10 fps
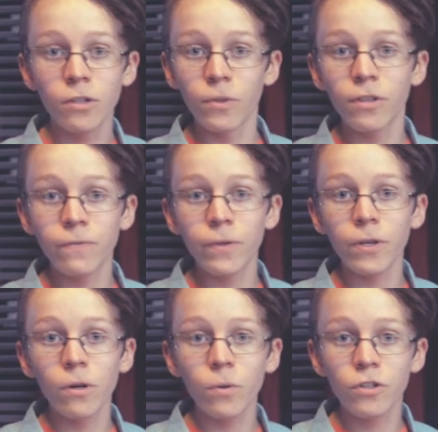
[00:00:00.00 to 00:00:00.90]
in this
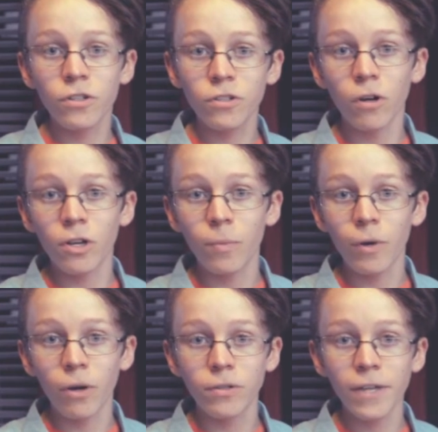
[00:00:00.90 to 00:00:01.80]
video, we're just talking
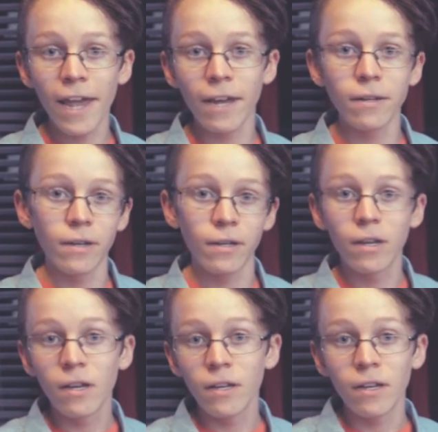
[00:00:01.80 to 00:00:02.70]
about editing.
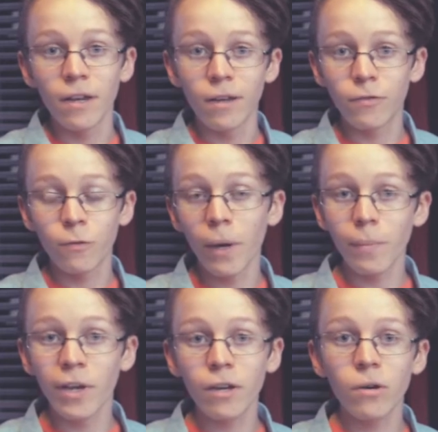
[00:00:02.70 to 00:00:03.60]
And for
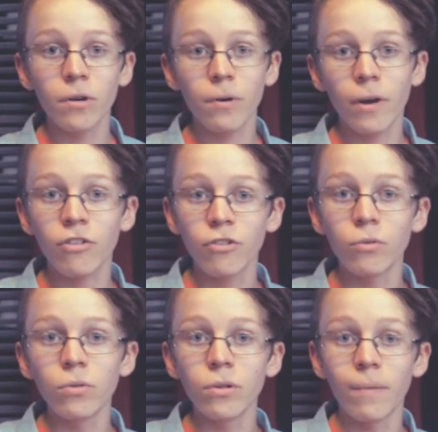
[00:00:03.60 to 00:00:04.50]
my main color correction
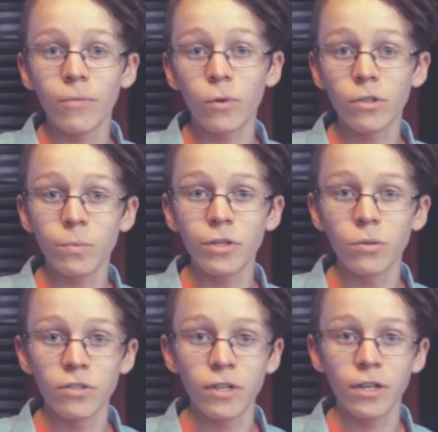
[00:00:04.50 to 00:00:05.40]
tool, I'm going to be
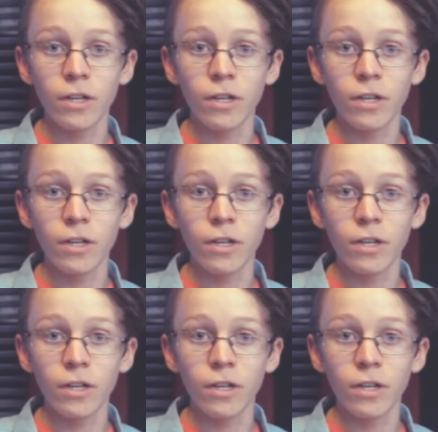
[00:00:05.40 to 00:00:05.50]
using